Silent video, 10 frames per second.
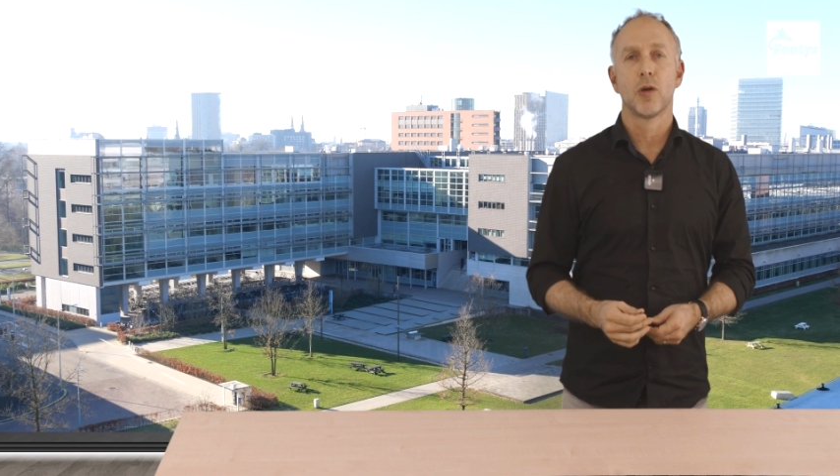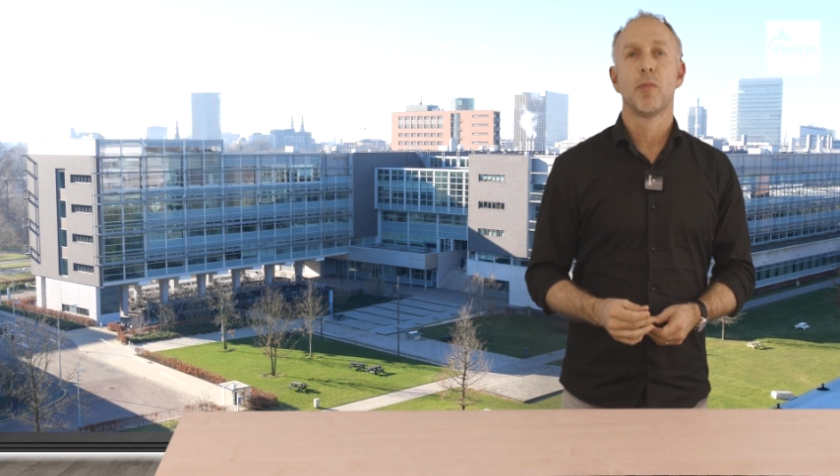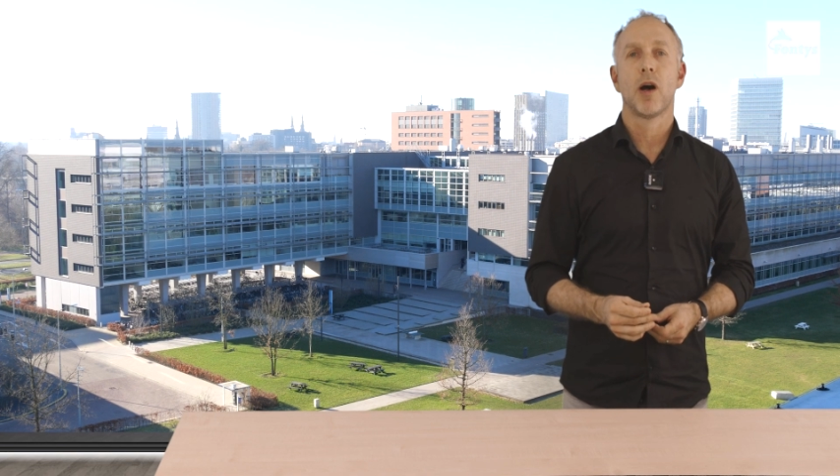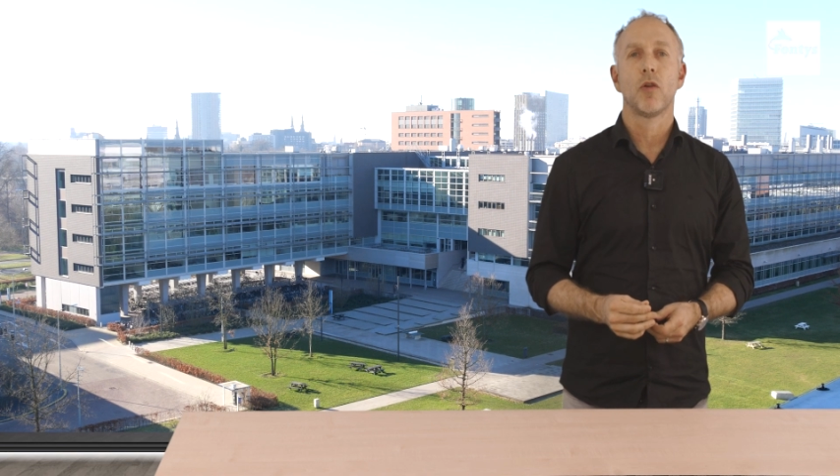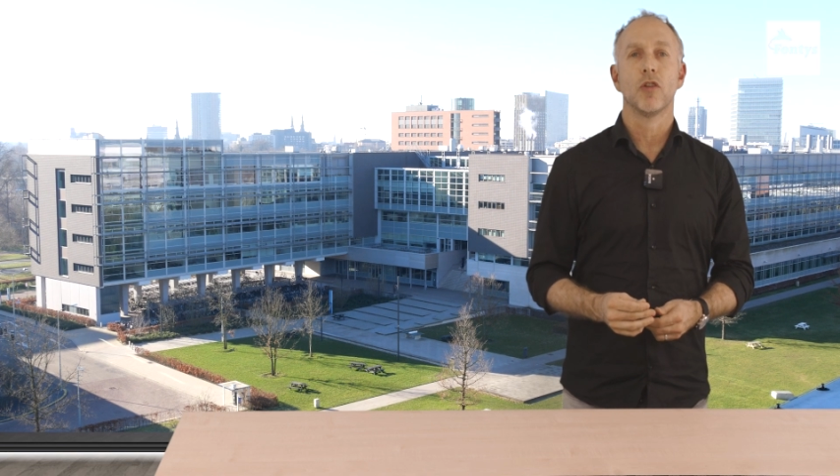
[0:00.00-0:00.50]

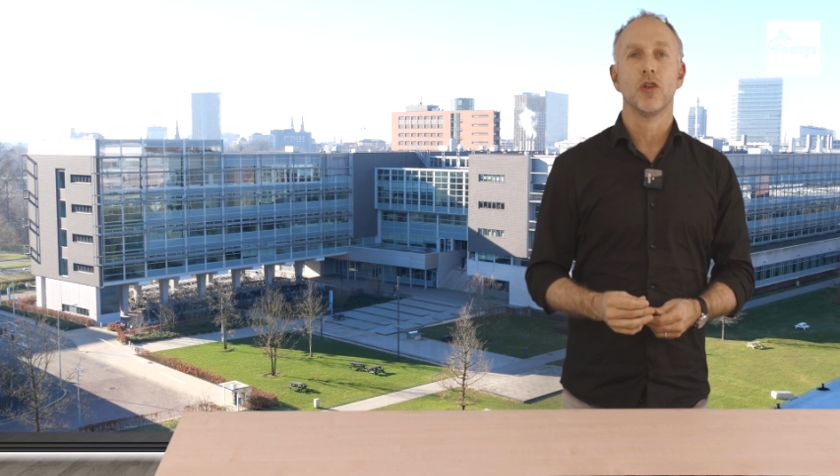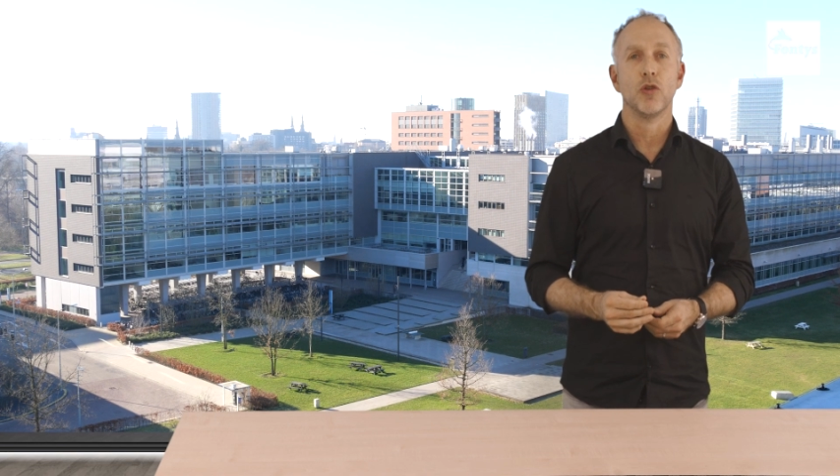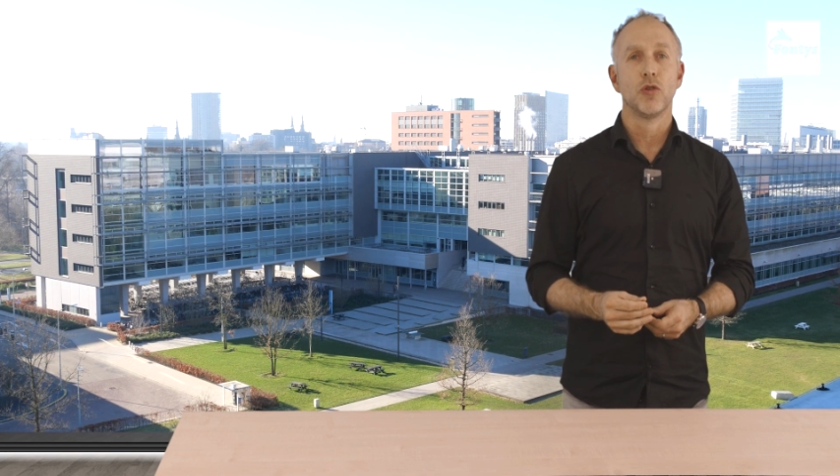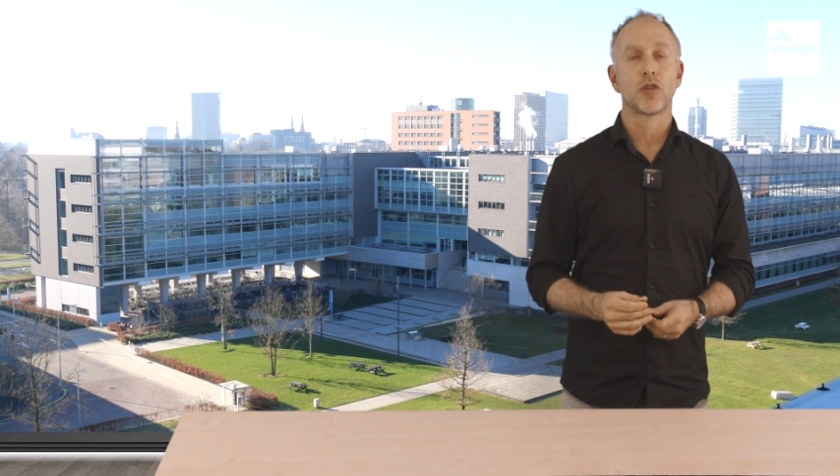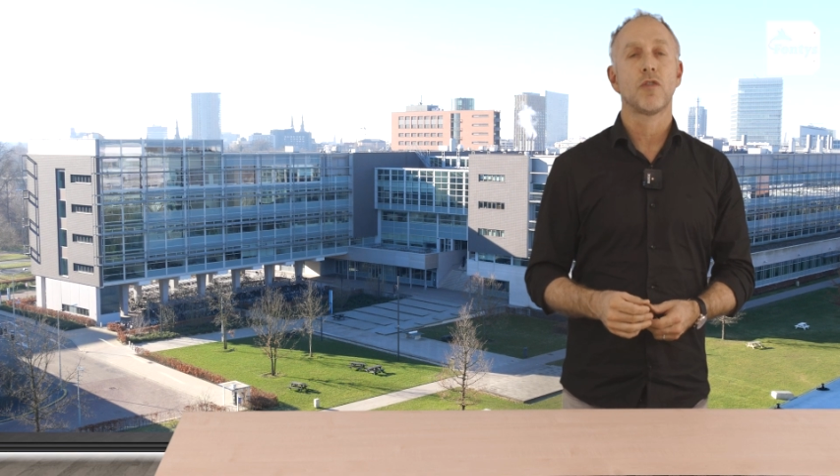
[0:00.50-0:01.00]
about the
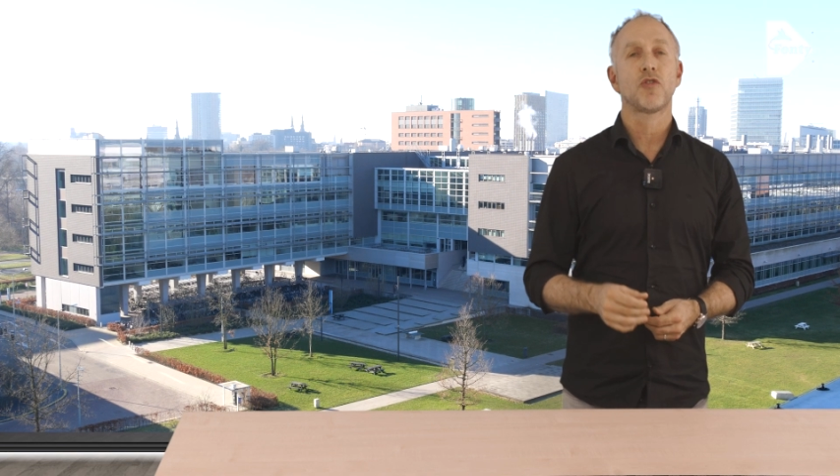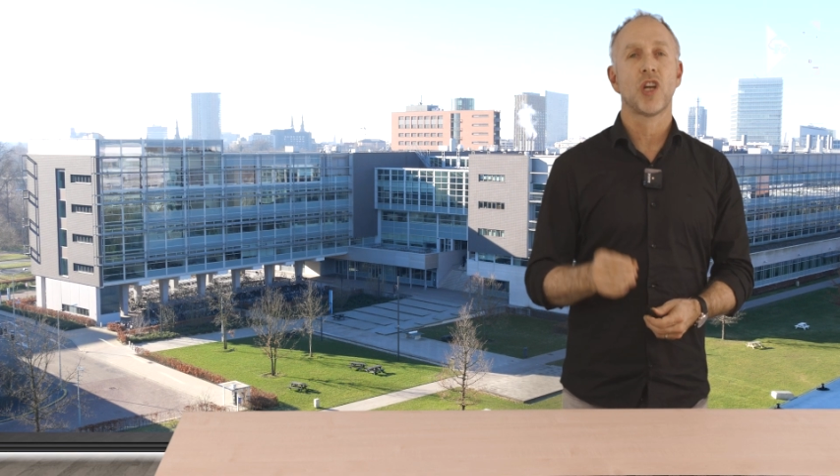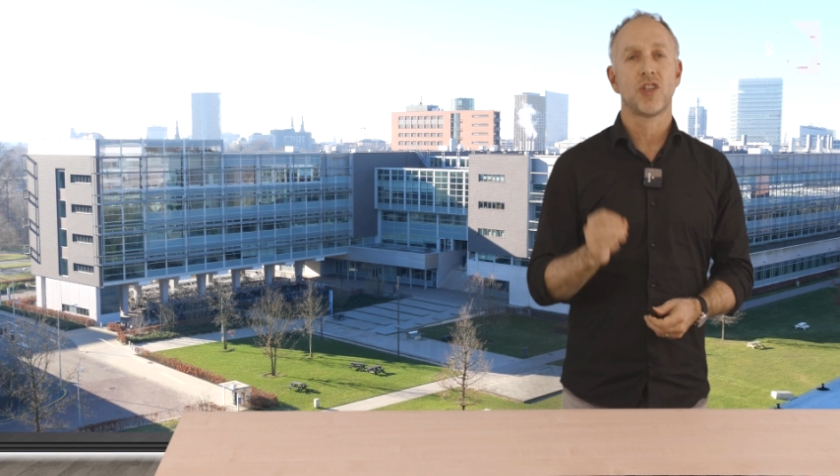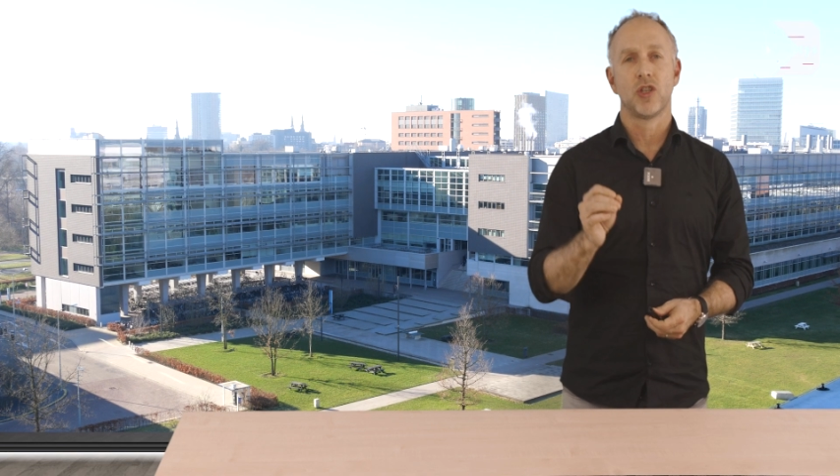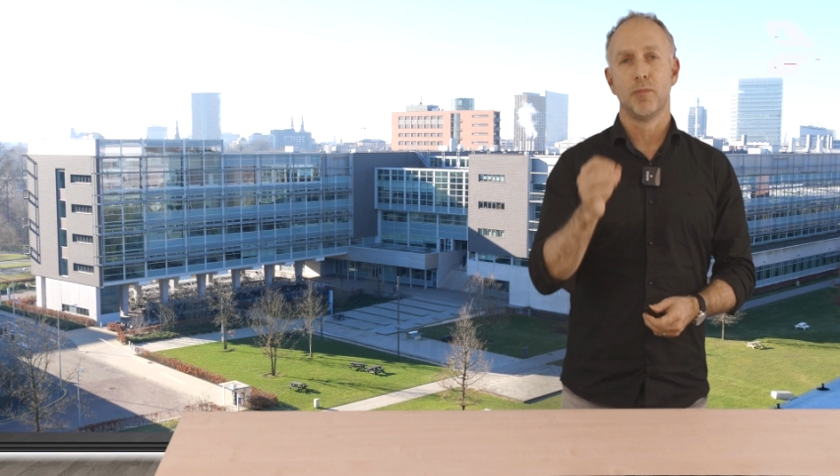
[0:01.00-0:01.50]
use of
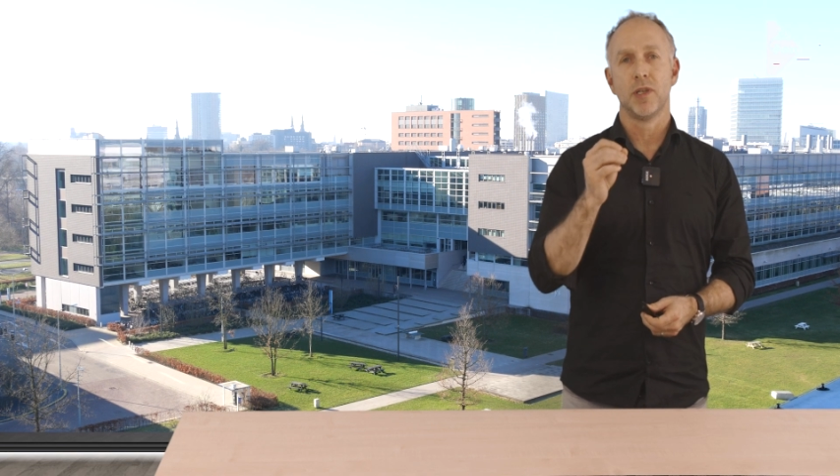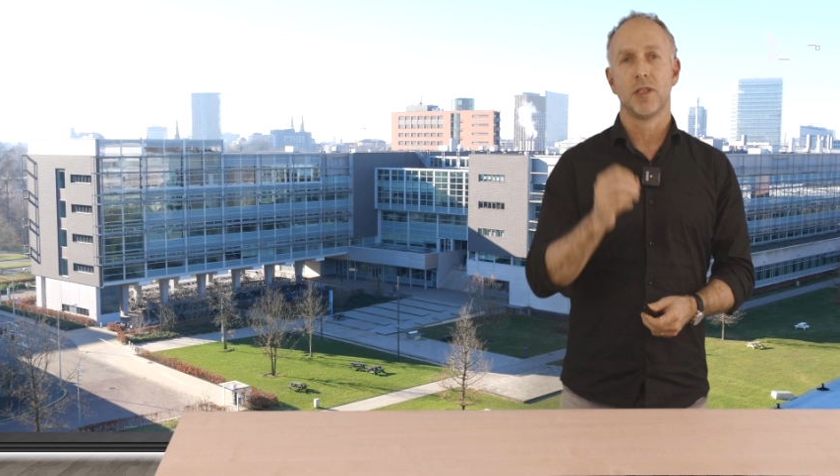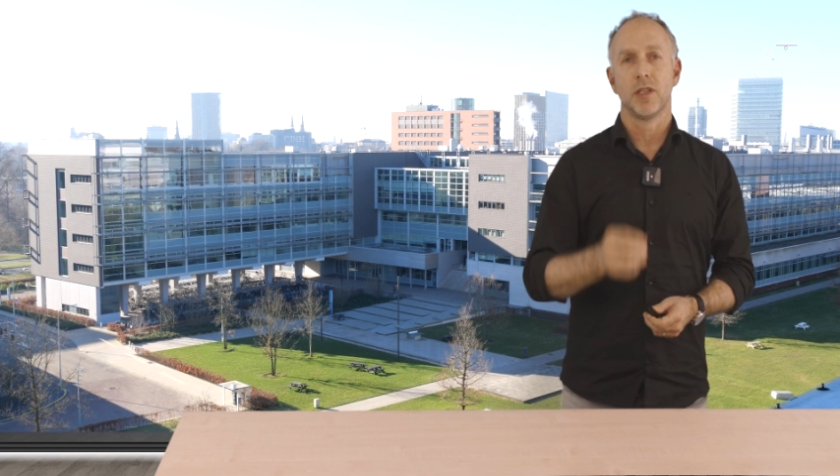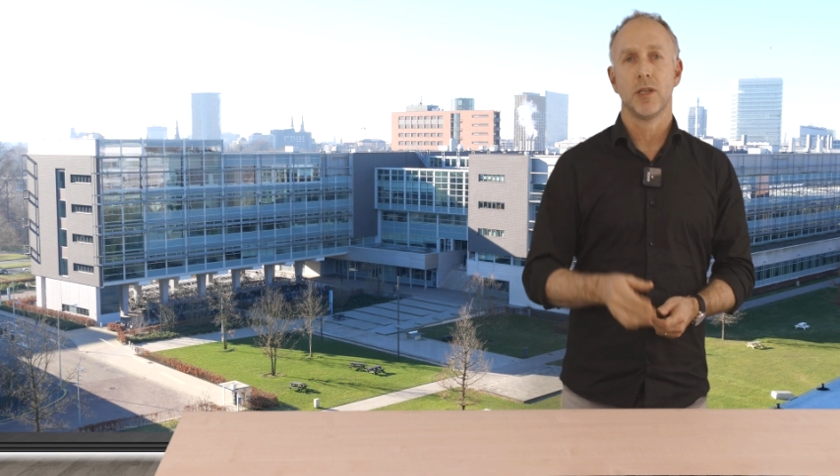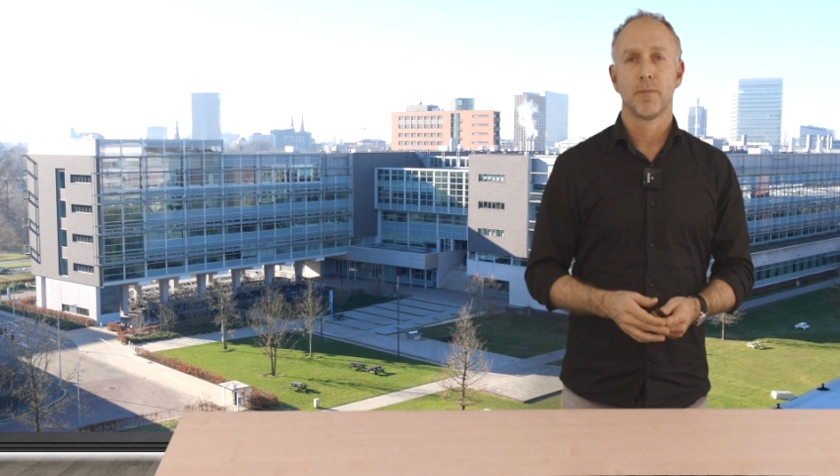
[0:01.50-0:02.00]

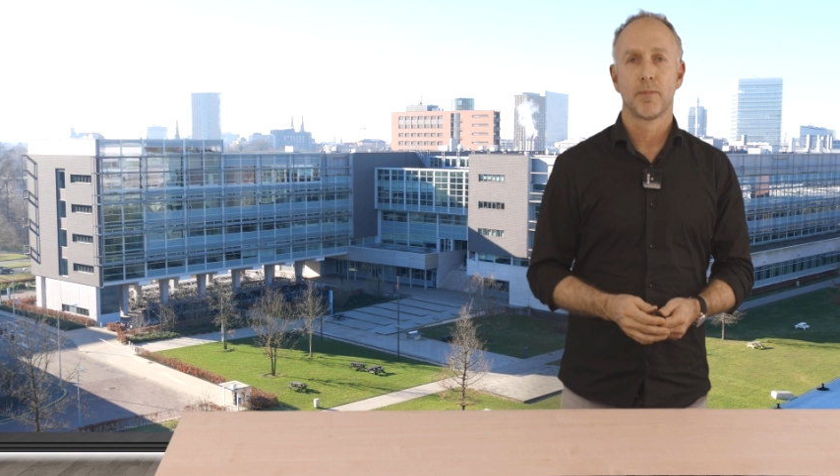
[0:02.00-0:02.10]
ChatGPT.